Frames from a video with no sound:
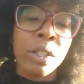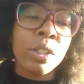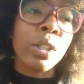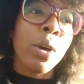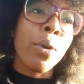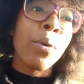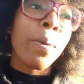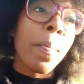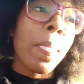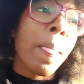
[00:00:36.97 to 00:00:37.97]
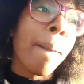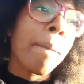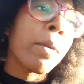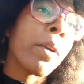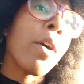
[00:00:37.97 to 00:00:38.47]
So
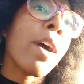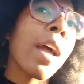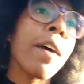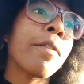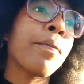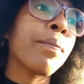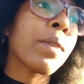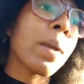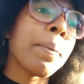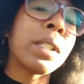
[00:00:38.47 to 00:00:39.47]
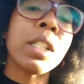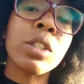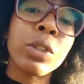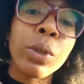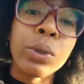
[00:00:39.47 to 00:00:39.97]
we all have
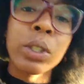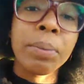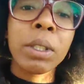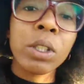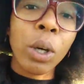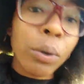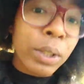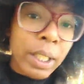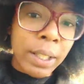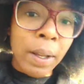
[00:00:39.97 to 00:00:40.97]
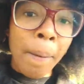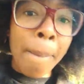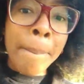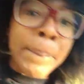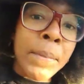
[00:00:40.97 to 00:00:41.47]
potential to be chosen
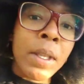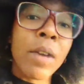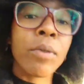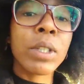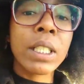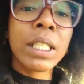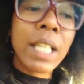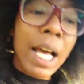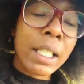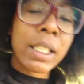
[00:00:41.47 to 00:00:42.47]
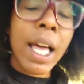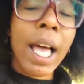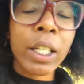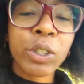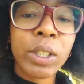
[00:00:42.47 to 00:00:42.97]
if we decide to
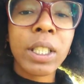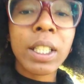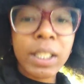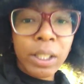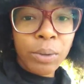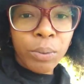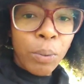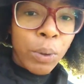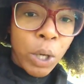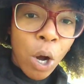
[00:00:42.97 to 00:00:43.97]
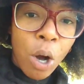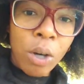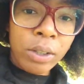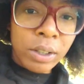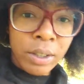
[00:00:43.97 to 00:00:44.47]
actually listen when we're called.